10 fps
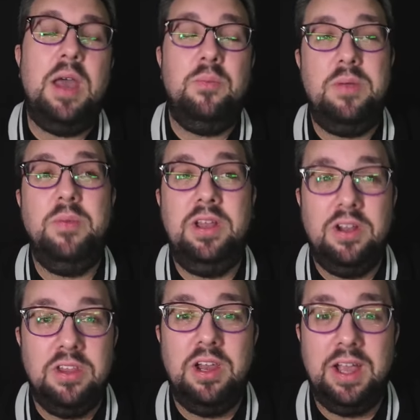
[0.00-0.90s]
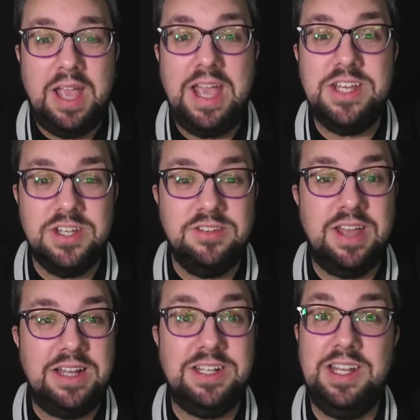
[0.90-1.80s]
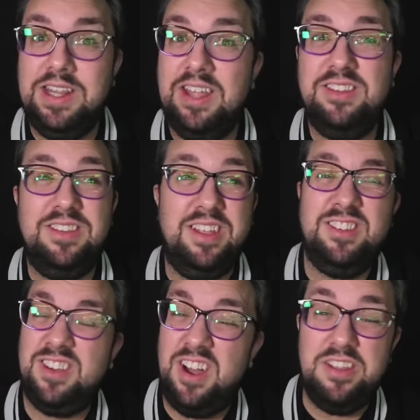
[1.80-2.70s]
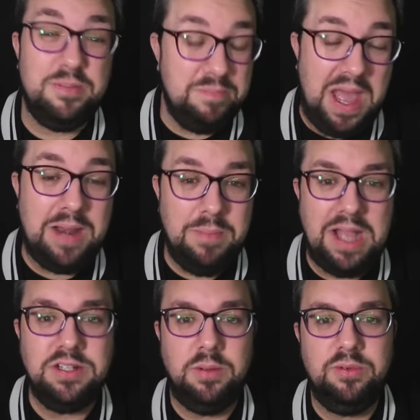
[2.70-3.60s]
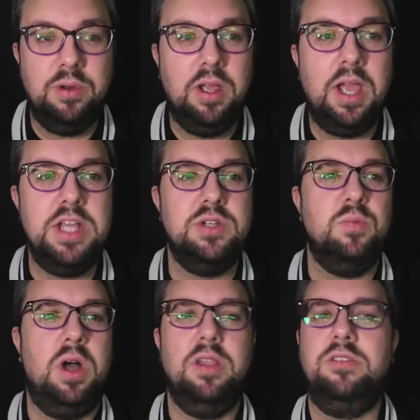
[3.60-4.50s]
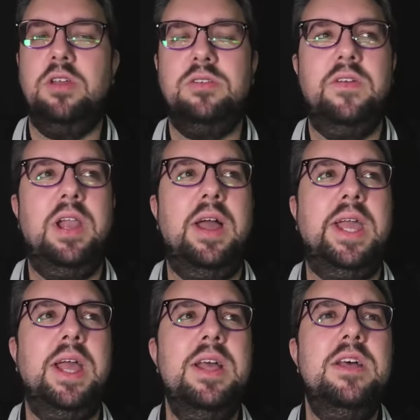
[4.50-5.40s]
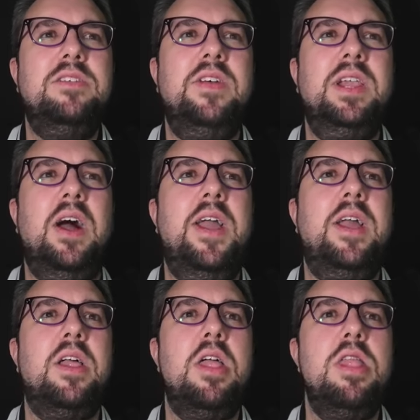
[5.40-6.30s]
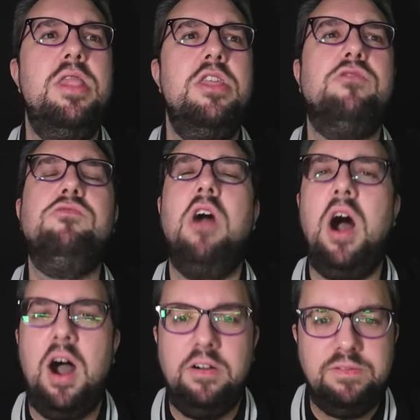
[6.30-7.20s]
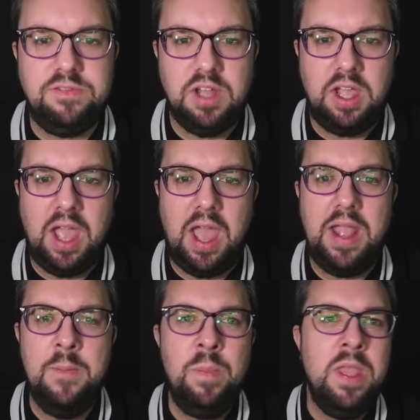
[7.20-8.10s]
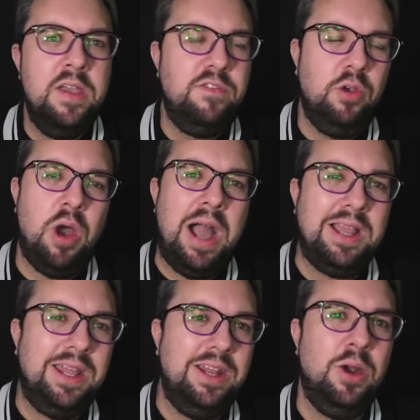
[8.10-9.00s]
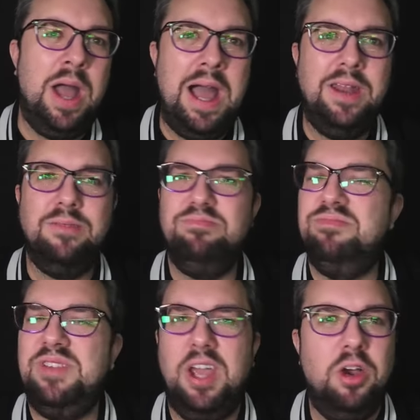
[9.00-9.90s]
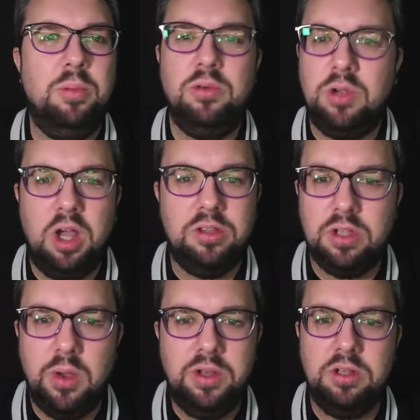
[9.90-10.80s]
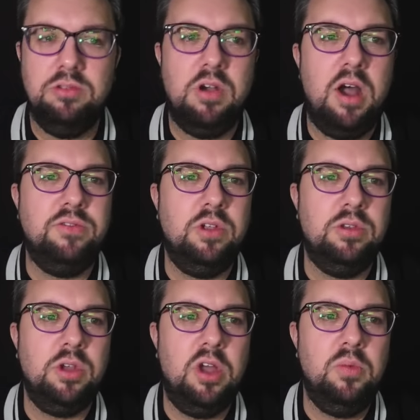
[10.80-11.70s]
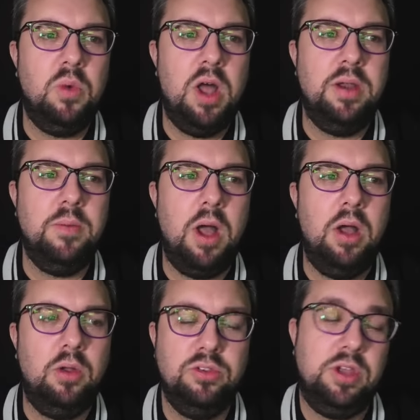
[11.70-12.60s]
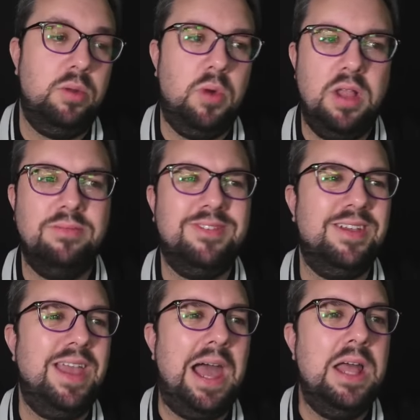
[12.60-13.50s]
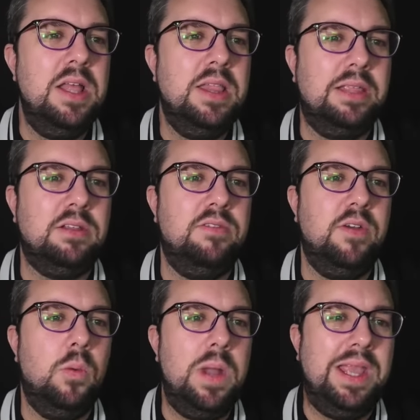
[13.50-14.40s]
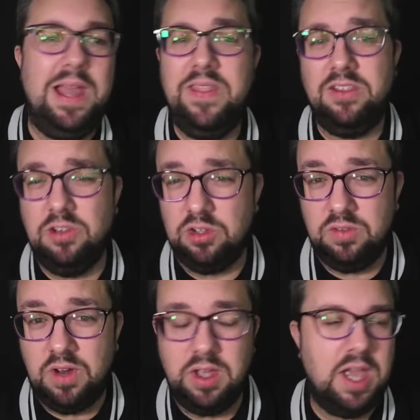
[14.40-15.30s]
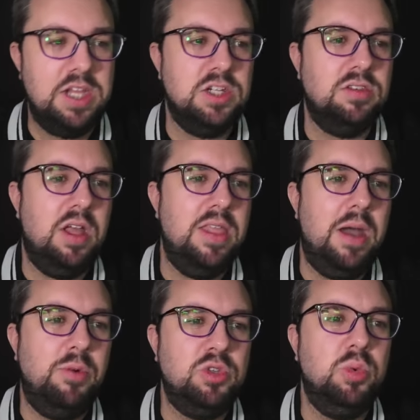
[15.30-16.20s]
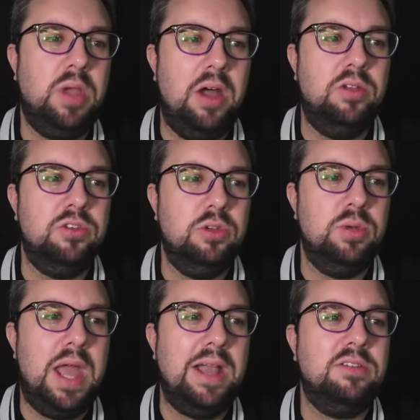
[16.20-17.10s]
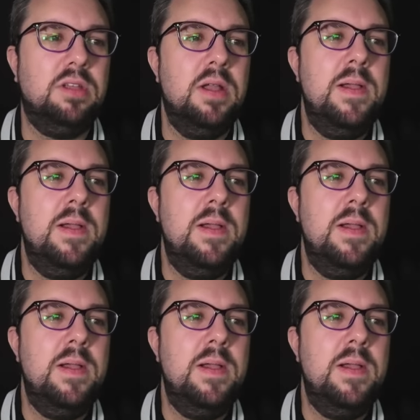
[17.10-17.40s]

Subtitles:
when we look at the locations, actually, there's kind of some bad matchups for location-wise. So something like the Raft, okay? If you've got Agony in your hand, terrible card to go into the Raft on turn one. So yeah, that's going to feel weak. And there's lots of locations like that, which we'll get onto next.